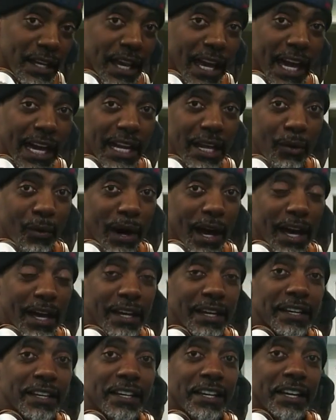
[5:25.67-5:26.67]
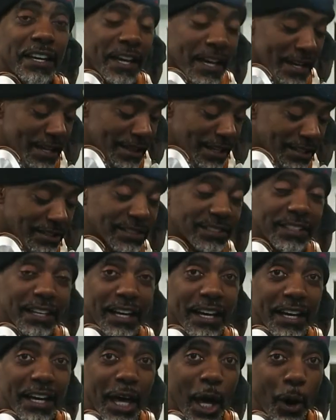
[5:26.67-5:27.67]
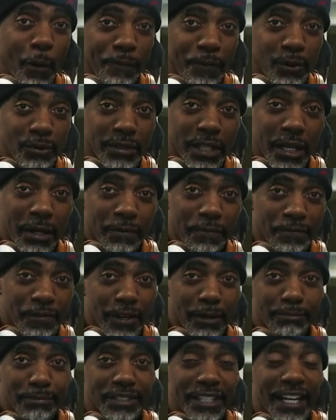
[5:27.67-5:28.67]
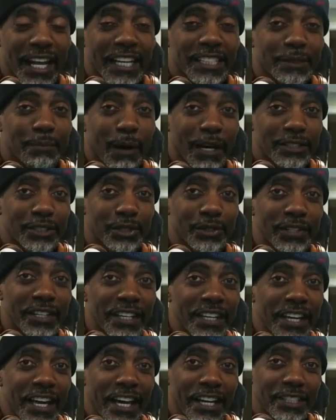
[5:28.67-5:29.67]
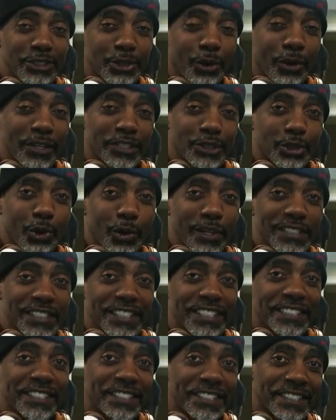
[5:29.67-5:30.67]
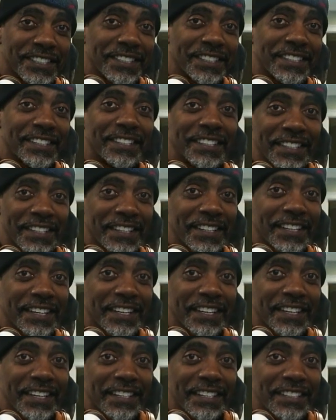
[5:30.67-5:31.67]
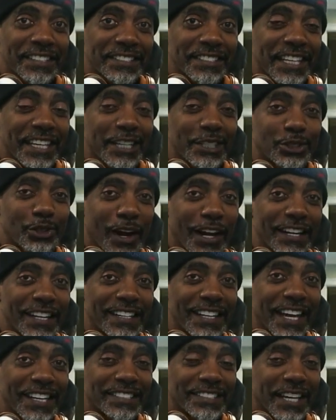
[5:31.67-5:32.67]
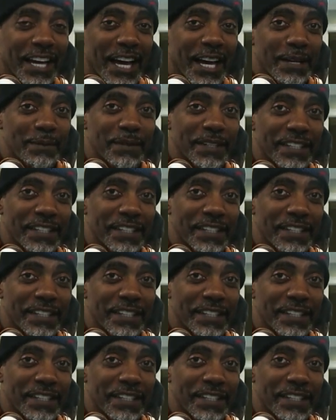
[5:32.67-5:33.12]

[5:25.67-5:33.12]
anyway, this is a helpful tip from Gen X Muscle and George Dorsey. See you training next time.